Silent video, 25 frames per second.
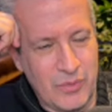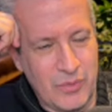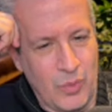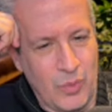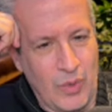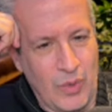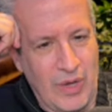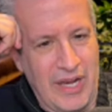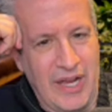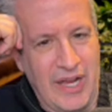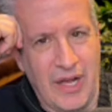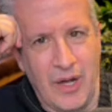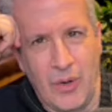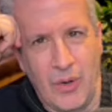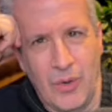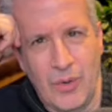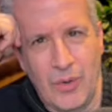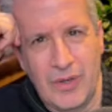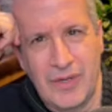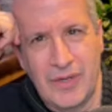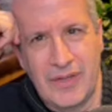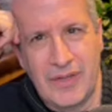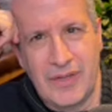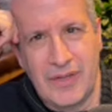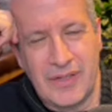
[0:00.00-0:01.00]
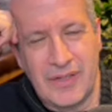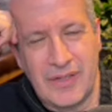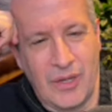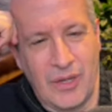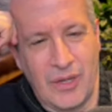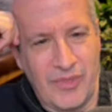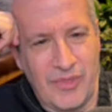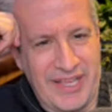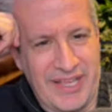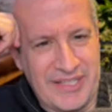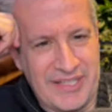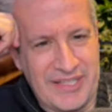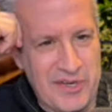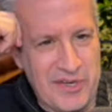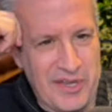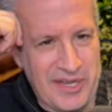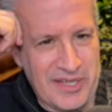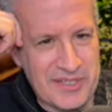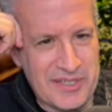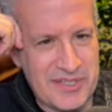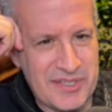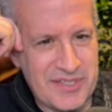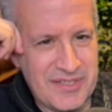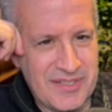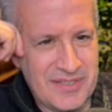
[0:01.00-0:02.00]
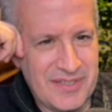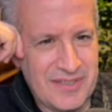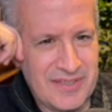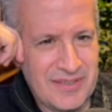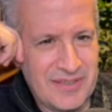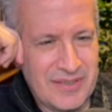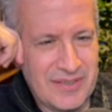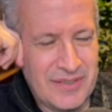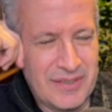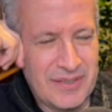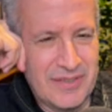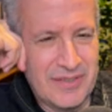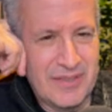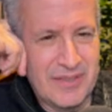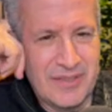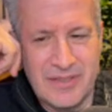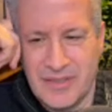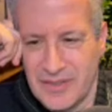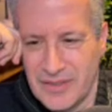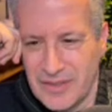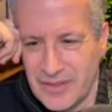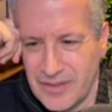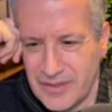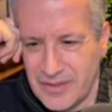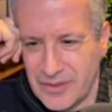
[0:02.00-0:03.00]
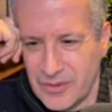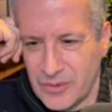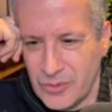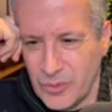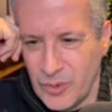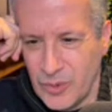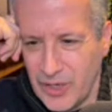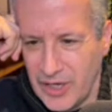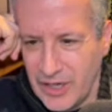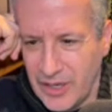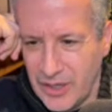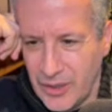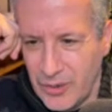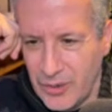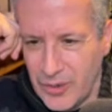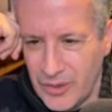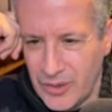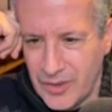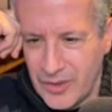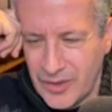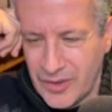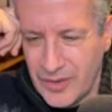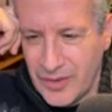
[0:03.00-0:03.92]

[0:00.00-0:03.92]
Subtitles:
Wow. Oh, that's nice. Wow.